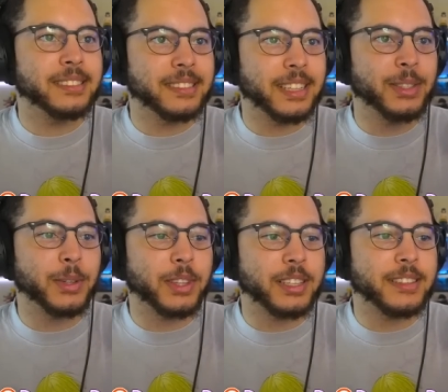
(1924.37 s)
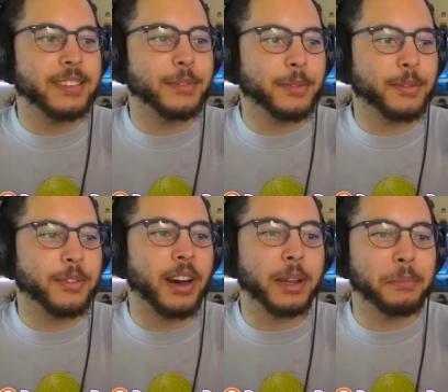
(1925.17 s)
They took this
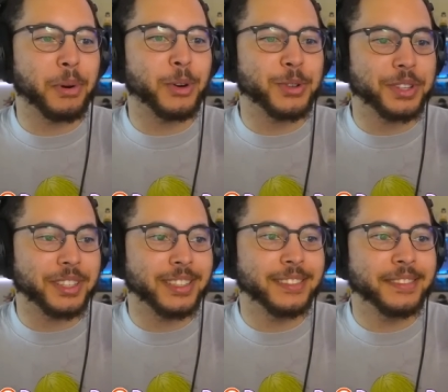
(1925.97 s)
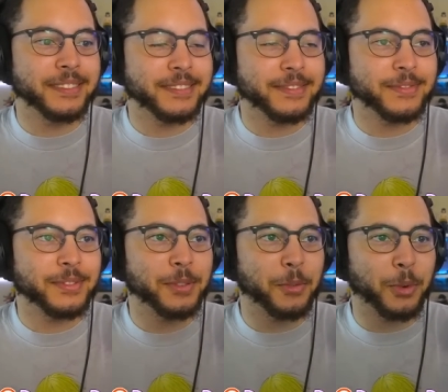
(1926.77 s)
fucking personally.
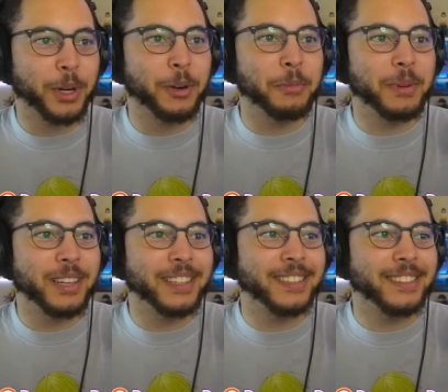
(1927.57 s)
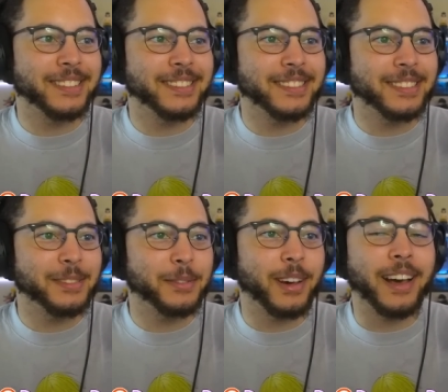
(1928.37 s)
Real men.
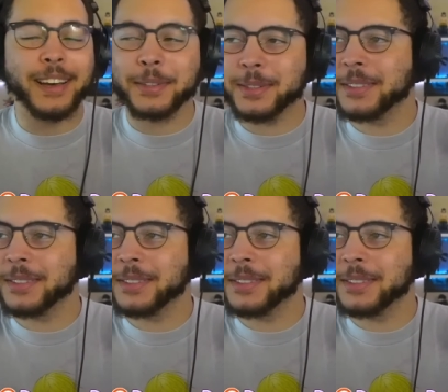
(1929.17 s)
Facts.